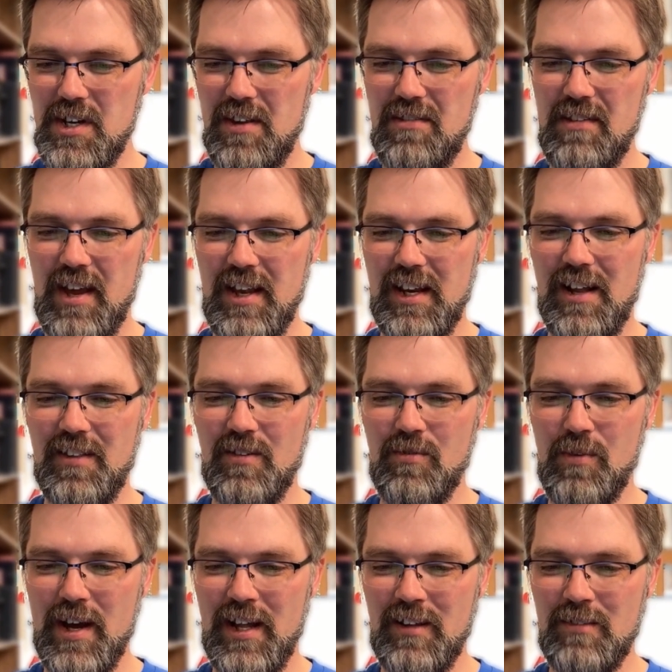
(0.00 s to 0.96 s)
set on the
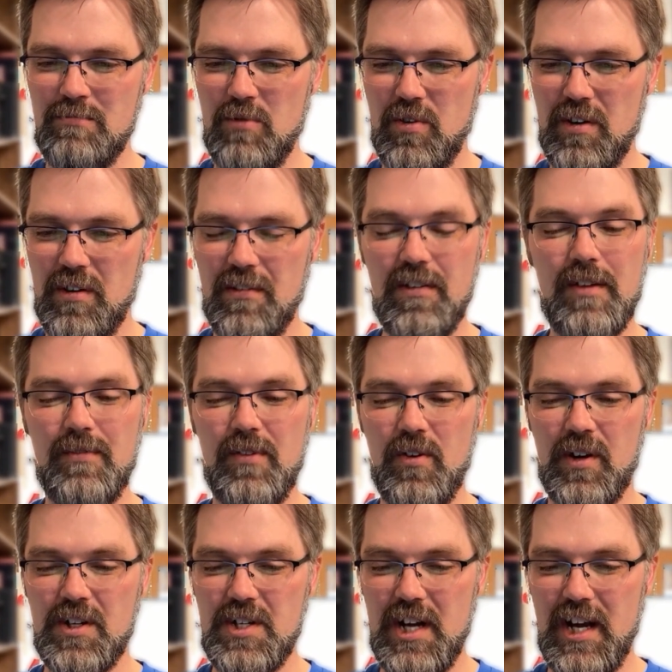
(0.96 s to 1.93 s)
wild moors of
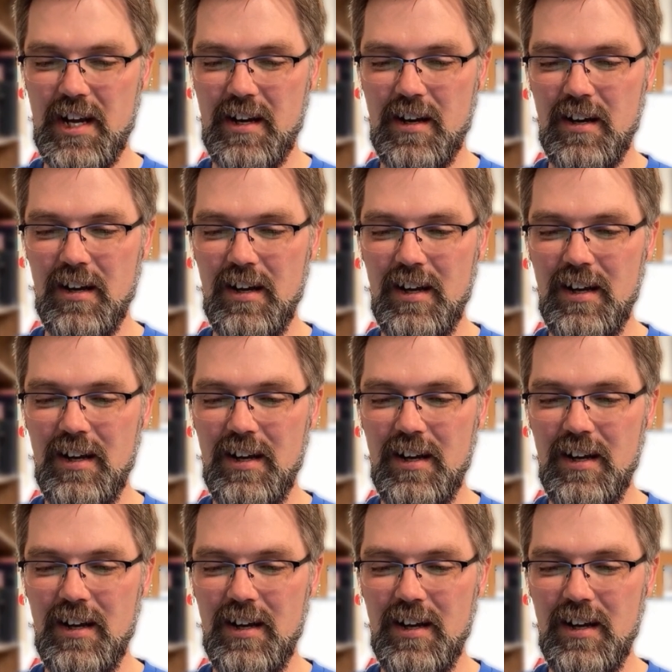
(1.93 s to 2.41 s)
Yorkshire.